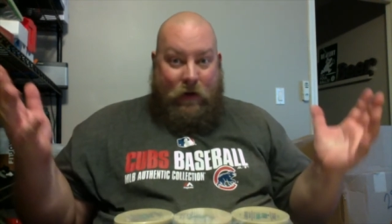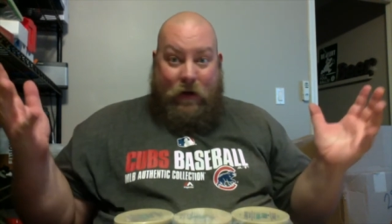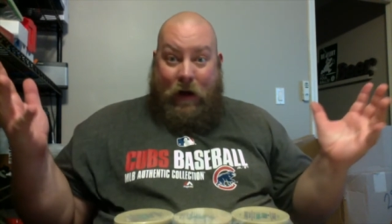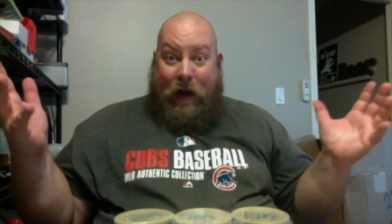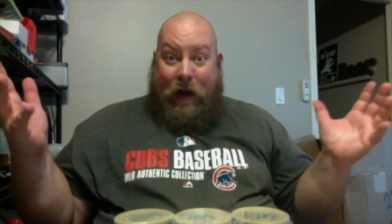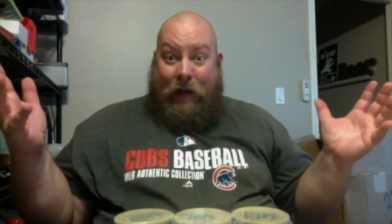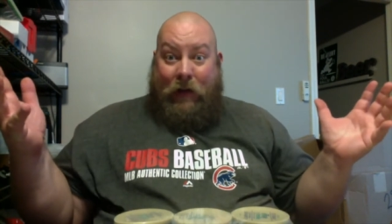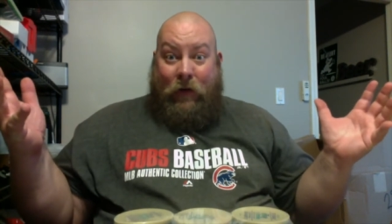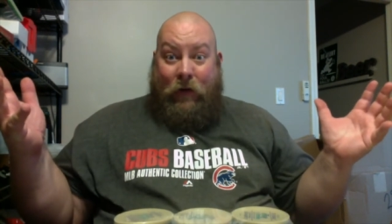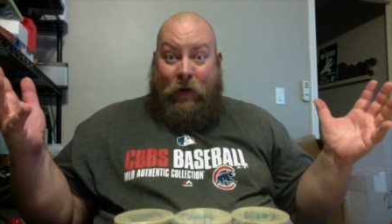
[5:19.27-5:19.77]

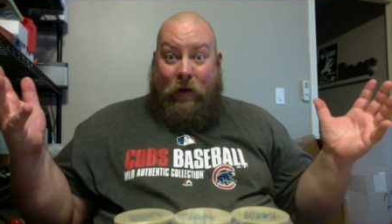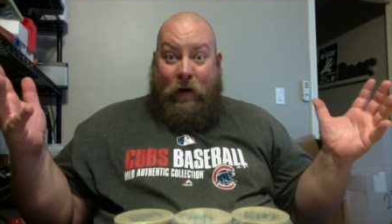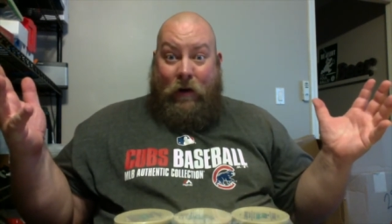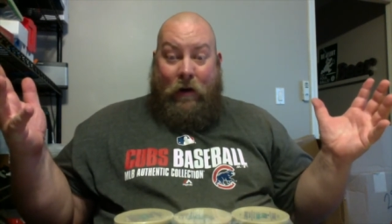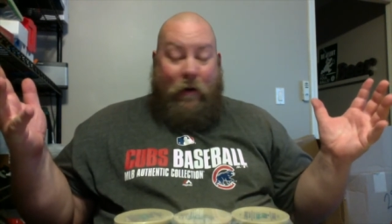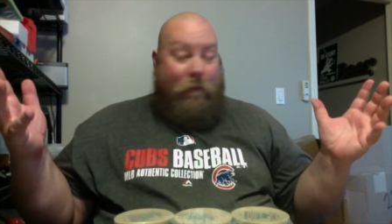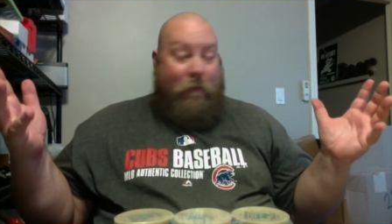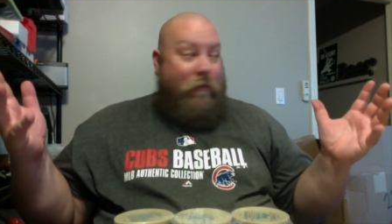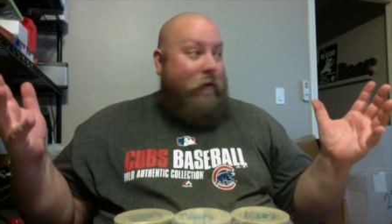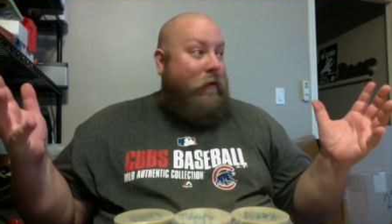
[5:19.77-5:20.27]
I loaded
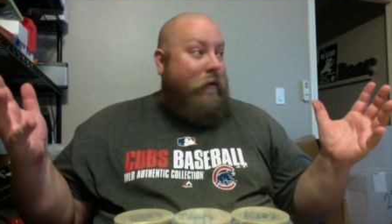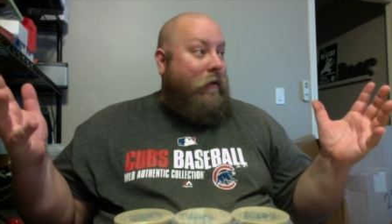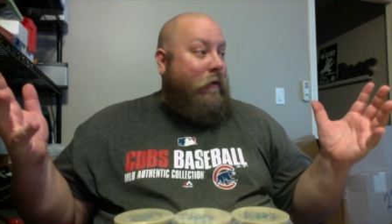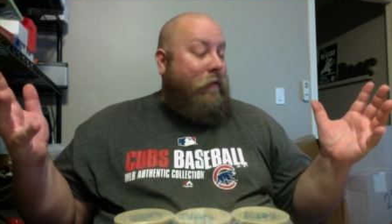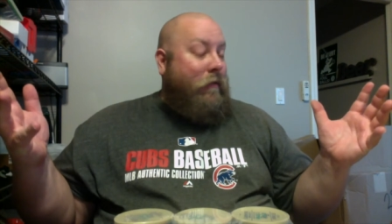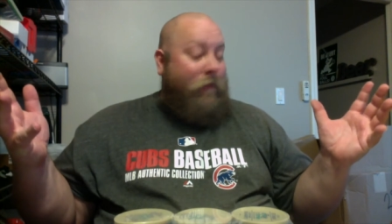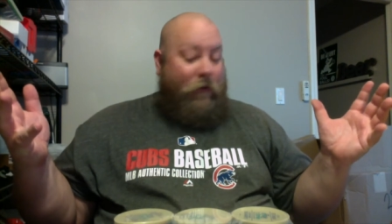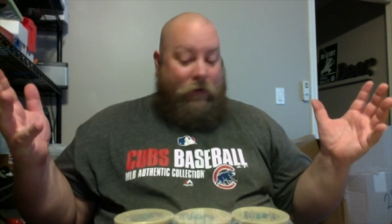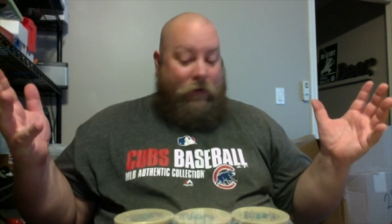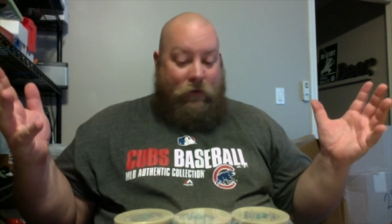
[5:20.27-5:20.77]
up
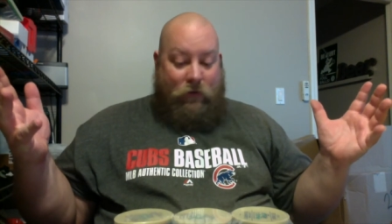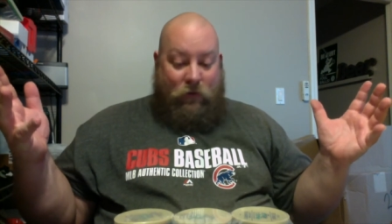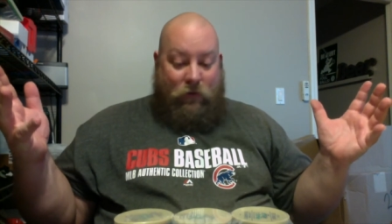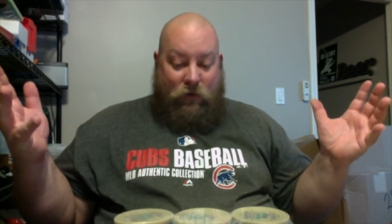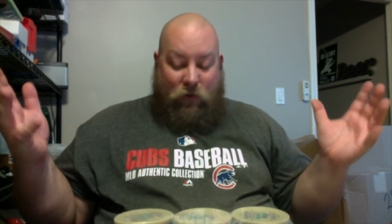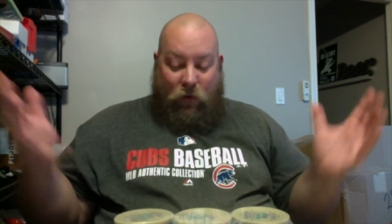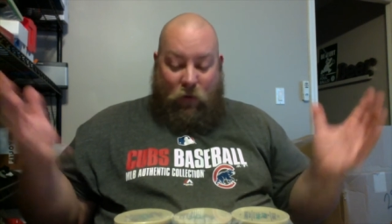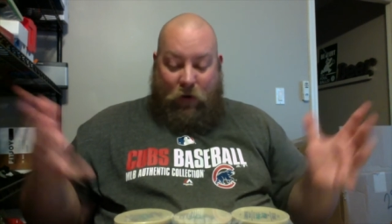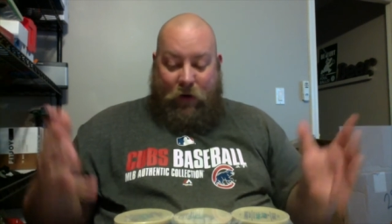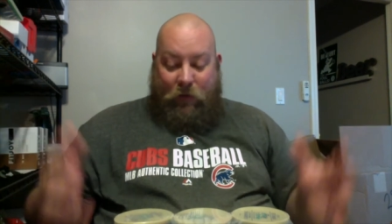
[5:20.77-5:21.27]
with
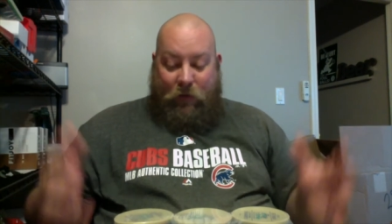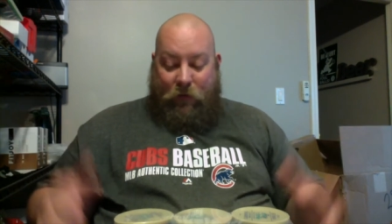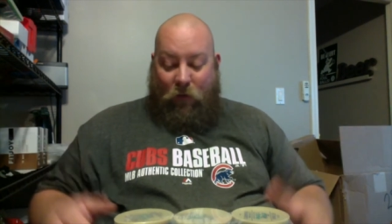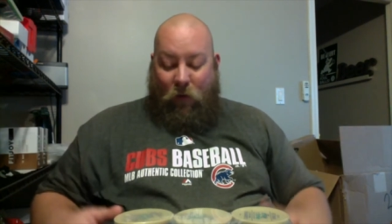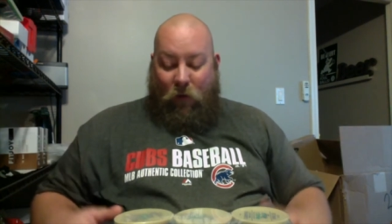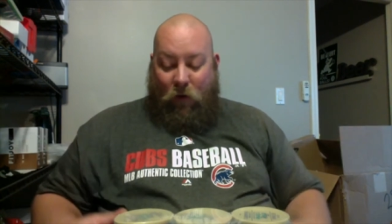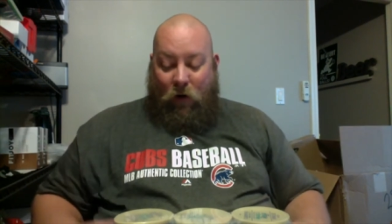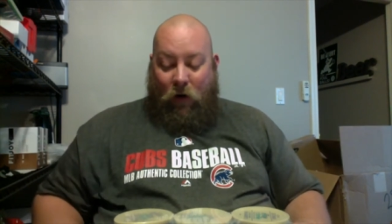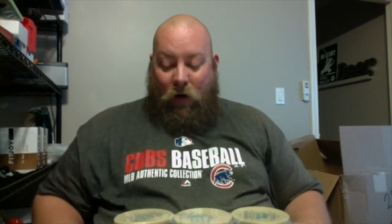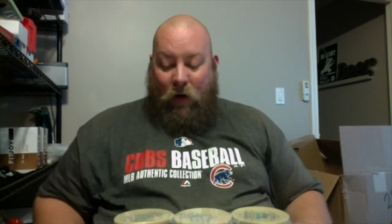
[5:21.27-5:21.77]

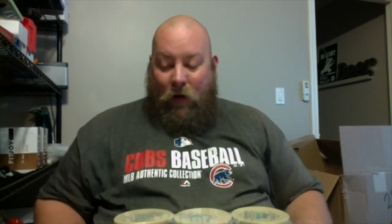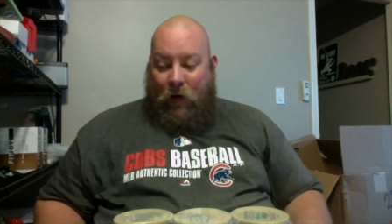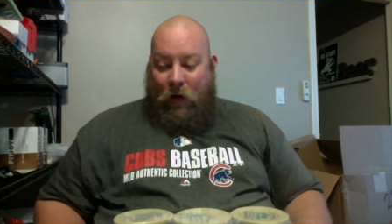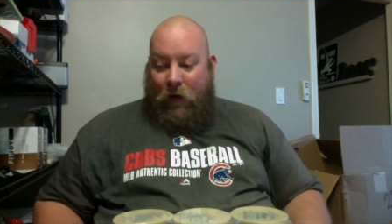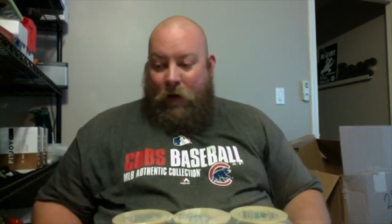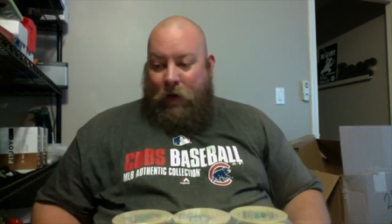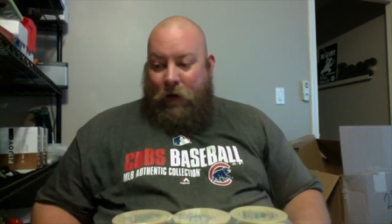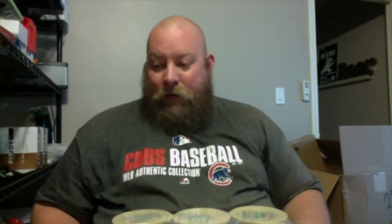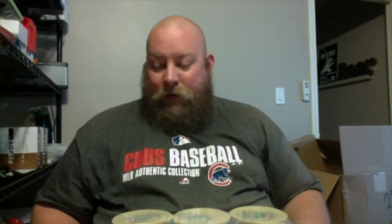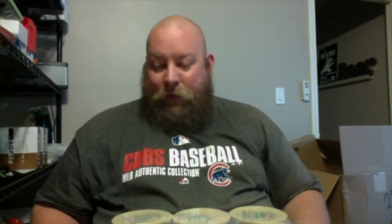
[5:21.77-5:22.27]
24.
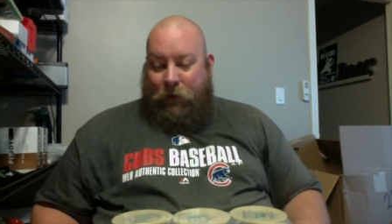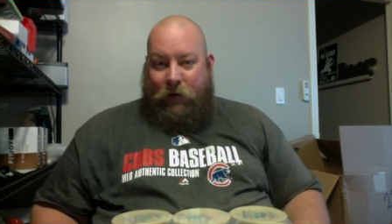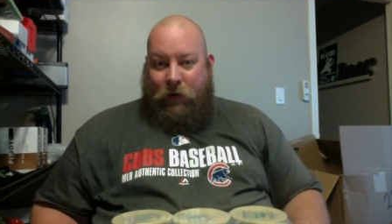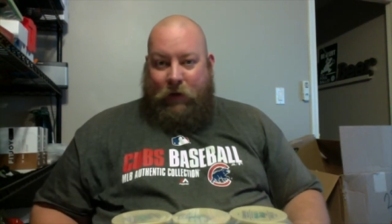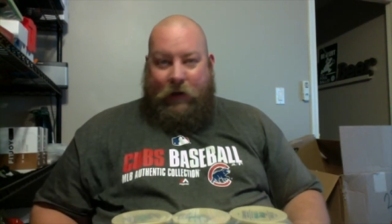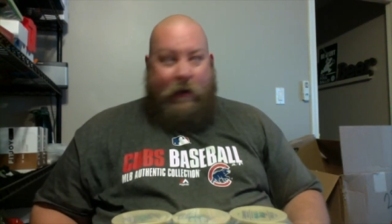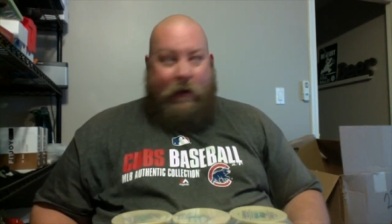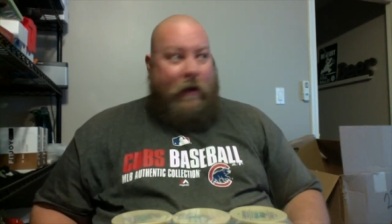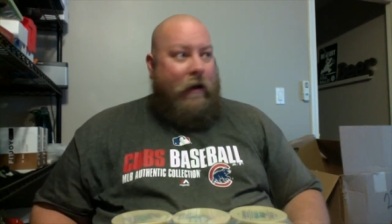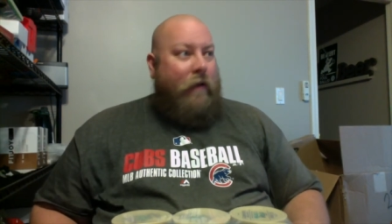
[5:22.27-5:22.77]
So we're
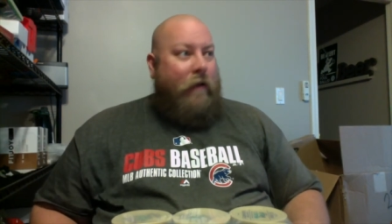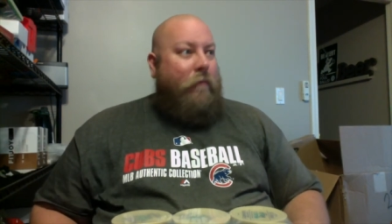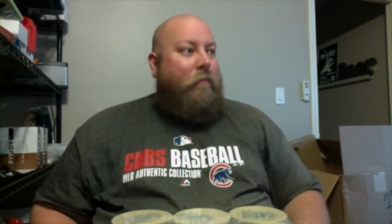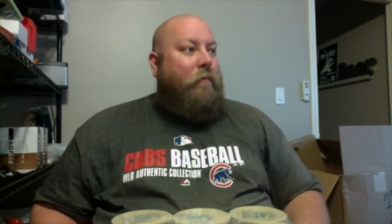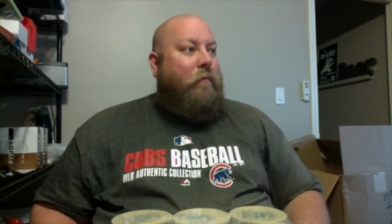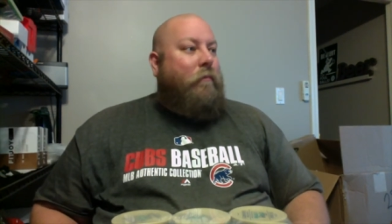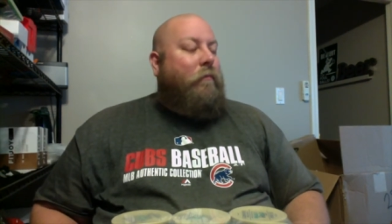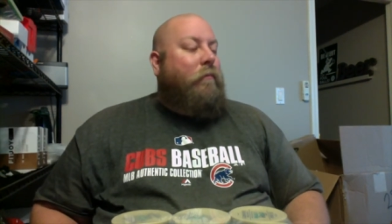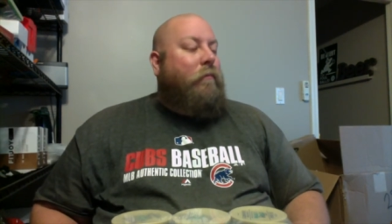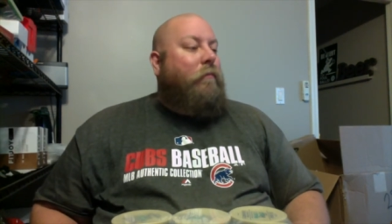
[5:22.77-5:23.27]
looking at
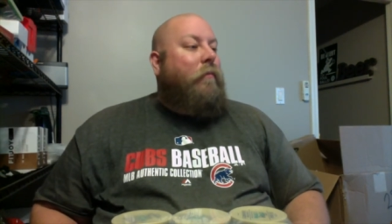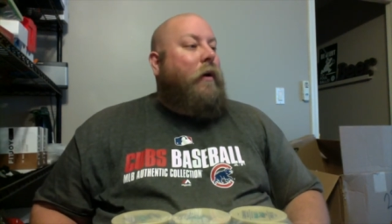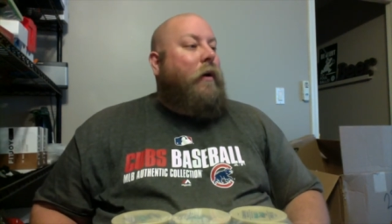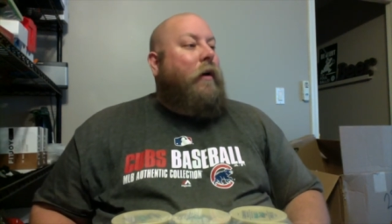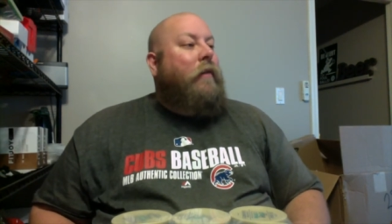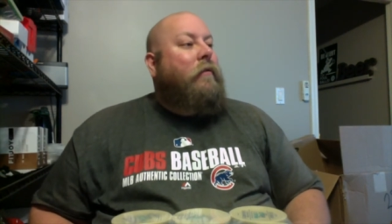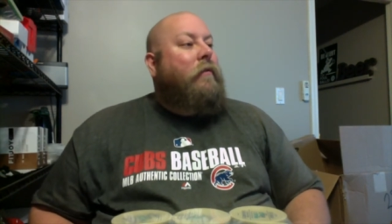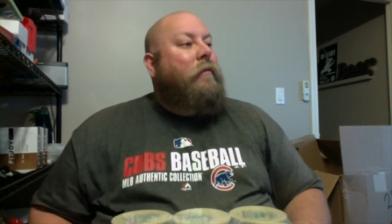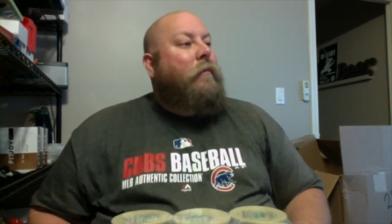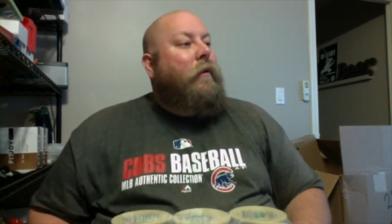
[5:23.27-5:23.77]

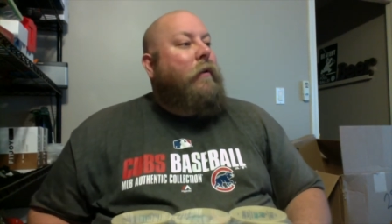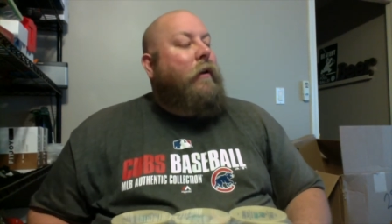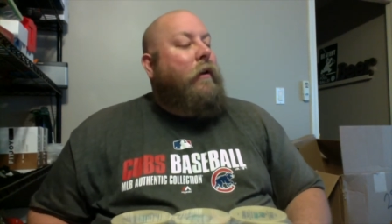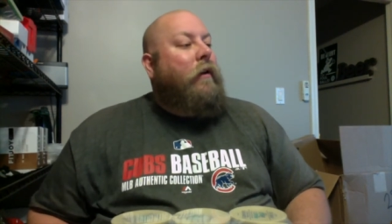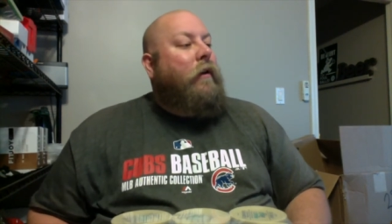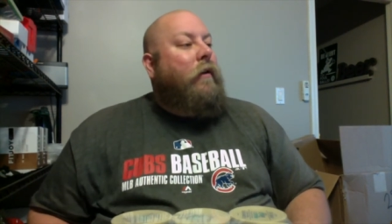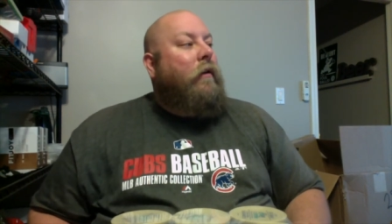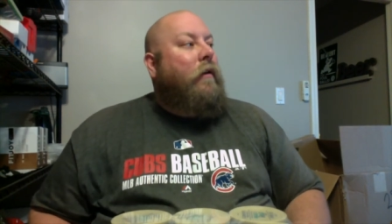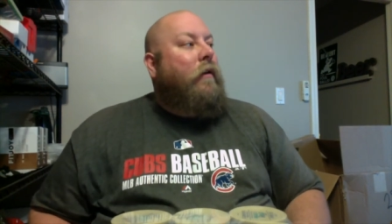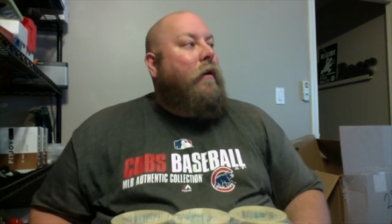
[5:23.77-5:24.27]
possibly,